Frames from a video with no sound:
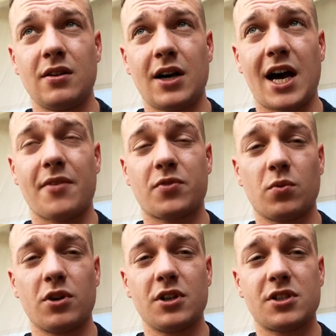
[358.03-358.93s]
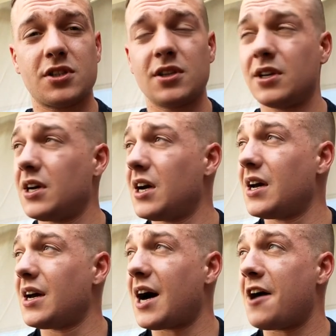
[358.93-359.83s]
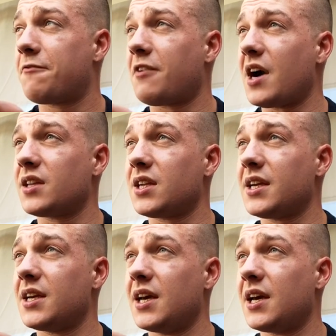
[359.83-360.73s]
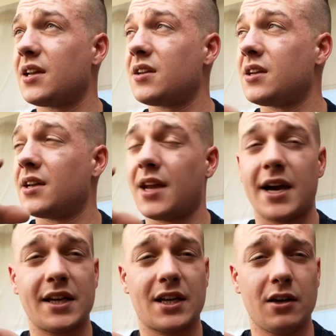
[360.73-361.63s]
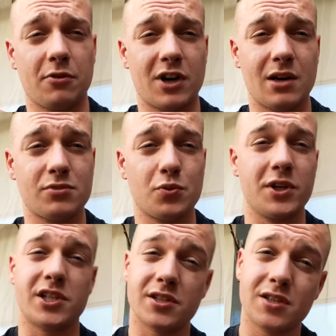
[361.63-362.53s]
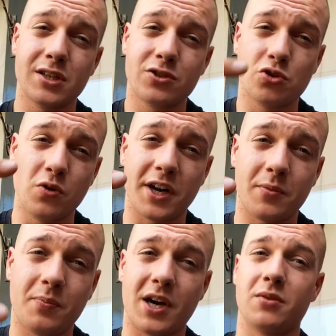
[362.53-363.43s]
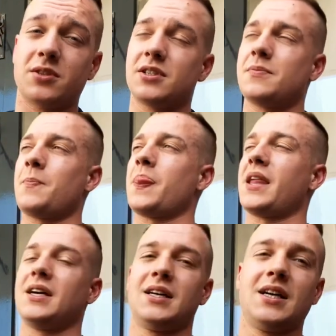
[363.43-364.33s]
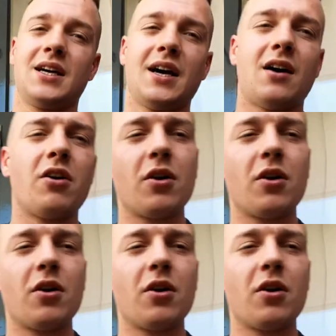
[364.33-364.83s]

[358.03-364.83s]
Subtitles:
afterwards I finally hit 90 kilograms, which is 200 pounds. Oh